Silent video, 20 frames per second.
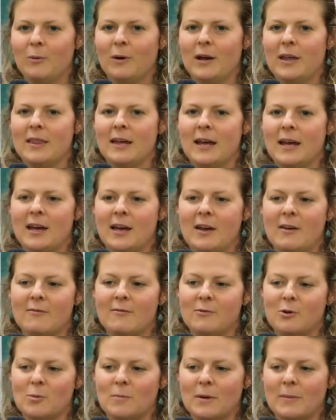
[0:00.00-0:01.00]
where they
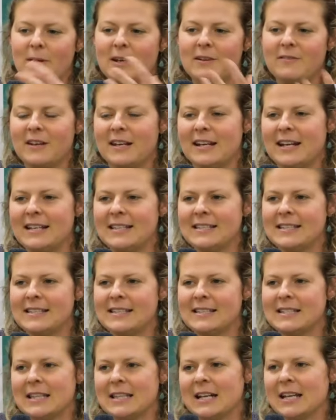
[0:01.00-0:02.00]
form a bit of a
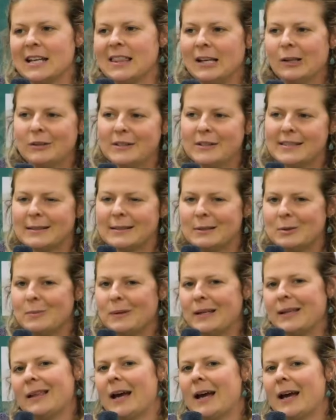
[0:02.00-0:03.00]
nest that I think looks a
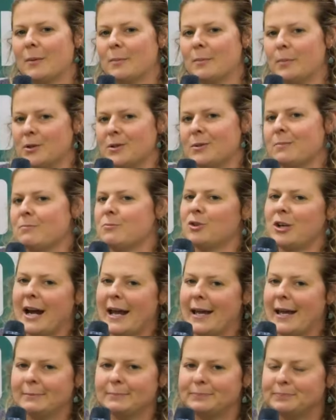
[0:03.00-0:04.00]
little bit like a possum
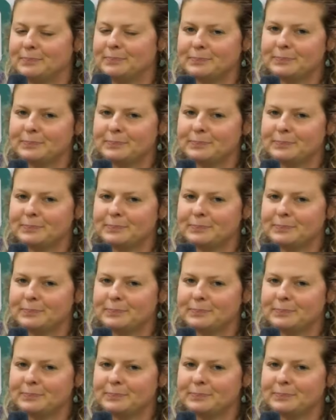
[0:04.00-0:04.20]
dray.